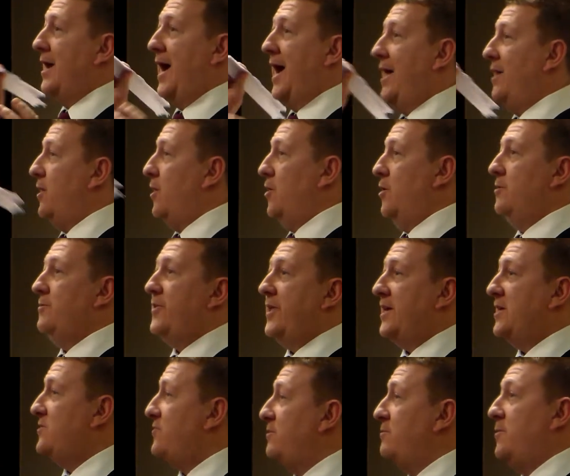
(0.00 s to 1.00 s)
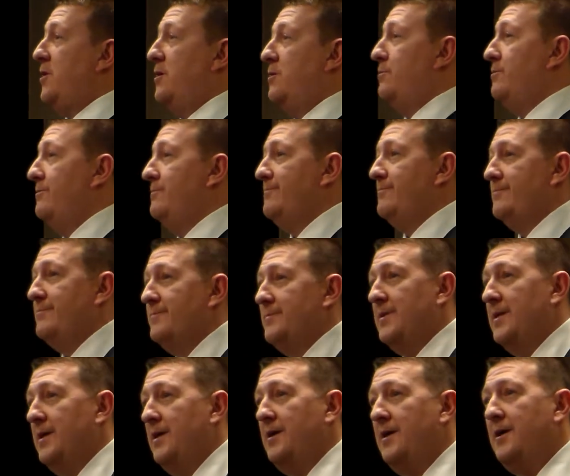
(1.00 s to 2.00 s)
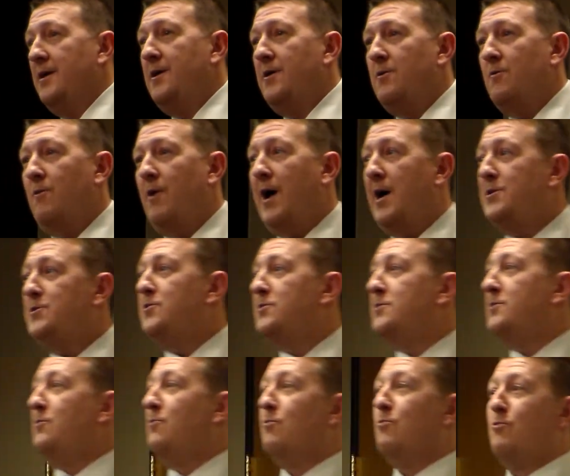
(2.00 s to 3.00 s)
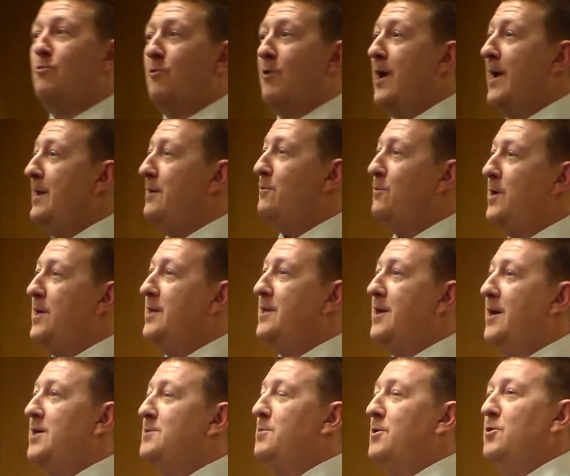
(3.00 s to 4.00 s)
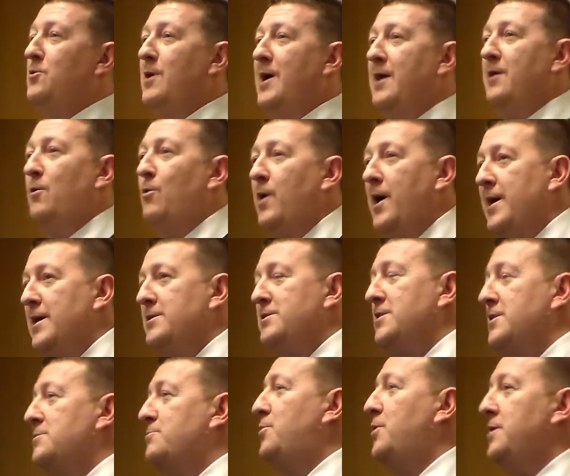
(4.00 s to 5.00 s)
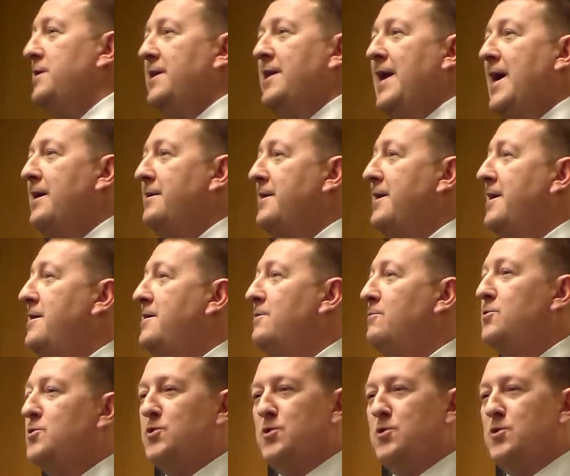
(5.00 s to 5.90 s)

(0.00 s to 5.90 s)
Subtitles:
I learned things from you. Roger's great at what he does, but you had a way of just putting it out there that